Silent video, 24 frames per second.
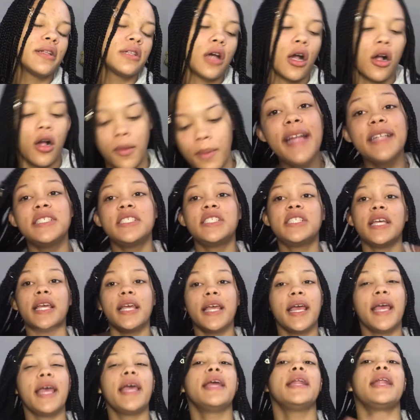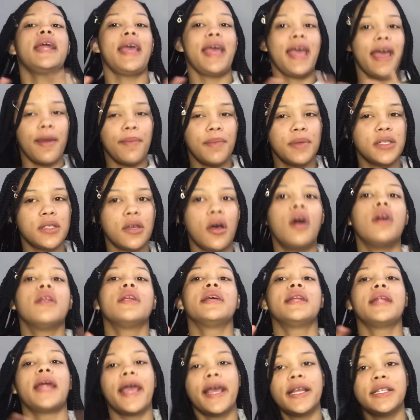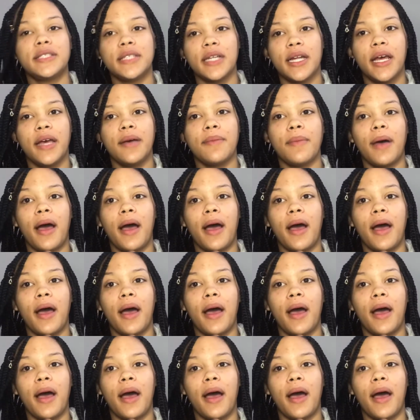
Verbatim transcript: Taco Bell. Shein, Amazon, and H&M.